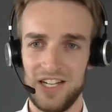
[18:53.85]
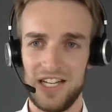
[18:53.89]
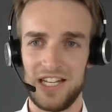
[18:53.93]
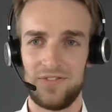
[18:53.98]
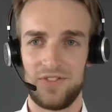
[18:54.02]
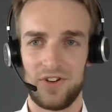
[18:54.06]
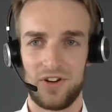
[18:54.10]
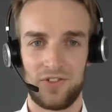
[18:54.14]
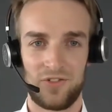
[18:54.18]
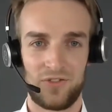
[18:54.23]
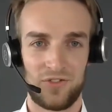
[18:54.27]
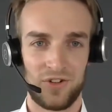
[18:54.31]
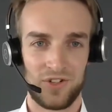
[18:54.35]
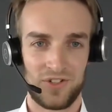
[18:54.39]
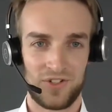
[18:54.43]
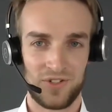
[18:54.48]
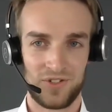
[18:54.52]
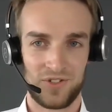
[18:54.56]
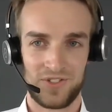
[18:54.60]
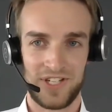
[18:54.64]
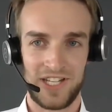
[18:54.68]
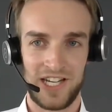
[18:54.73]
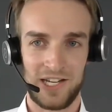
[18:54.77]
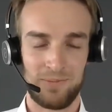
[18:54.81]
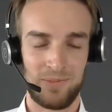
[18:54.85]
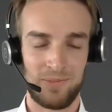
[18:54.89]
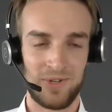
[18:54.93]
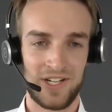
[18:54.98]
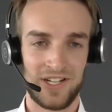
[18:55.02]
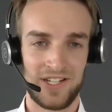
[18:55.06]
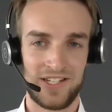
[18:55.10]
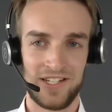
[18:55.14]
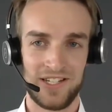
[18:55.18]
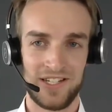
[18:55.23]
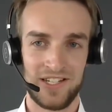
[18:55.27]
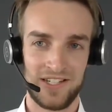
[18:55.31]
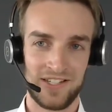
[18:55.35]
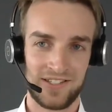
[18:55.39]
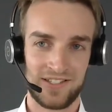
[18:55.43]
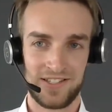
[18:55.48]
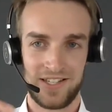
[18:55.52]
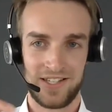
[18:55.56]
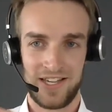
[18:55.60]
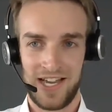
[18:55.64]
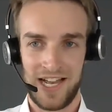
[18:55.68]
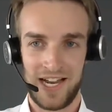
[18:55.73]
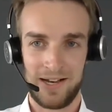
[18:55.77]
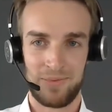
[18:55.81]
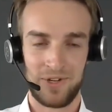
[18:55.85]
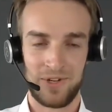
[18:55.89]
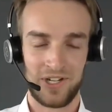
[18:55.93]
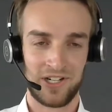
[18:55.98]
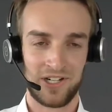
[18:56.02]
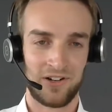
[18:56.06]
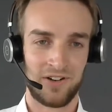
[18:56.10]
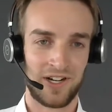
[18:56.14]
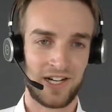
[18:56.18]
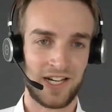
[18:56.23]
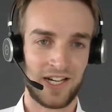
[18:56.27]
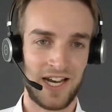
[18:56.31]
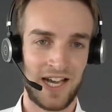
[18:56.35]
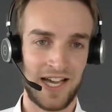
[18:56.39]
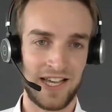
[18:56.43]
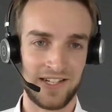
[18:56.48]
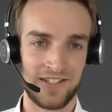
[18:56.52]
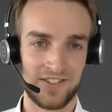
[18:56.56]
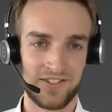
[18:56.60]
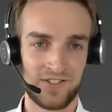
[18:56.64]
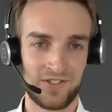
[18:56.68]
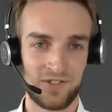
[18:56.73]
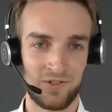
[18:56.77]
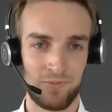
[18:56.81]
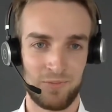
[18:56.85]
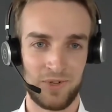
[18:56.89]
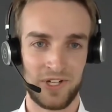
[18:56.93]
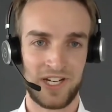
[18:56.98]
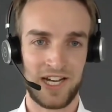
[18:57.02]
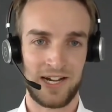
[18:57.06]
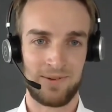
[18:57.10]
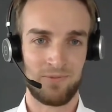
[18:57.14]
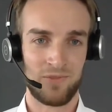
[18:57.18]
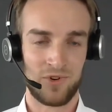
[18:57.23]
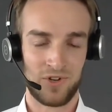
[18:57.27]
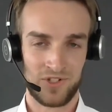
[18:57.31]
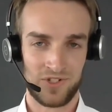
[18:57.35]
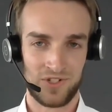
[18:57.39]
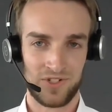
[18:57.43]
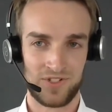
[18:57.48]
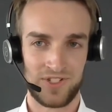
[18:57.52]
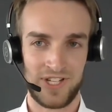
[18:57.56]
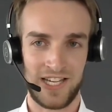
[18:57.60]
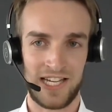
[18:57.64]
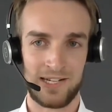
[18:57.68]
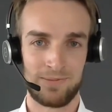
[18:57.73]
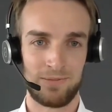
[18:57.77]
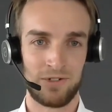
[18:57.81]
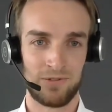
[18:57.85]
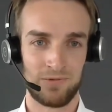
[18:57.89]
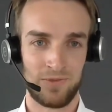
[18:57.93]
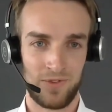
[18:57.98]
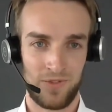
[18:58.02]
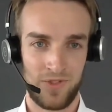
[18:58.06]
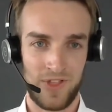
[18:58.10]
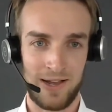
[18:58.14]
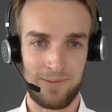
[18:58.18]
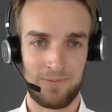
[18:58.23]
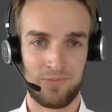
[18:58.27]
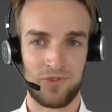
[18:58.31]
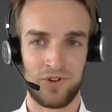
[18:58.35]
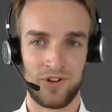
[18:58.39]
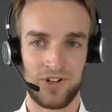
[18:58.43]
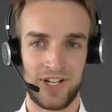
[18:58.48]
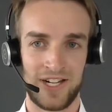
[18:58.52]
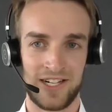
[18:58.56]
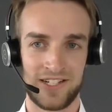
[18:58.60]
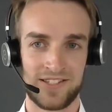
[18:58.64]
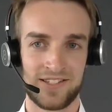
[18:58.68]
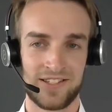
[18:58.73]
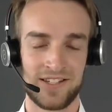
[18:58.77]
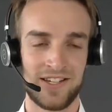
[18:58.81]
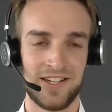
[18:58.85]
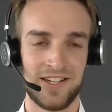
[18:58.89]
lever for sustainability is helping our clients to become more sustainable with their products.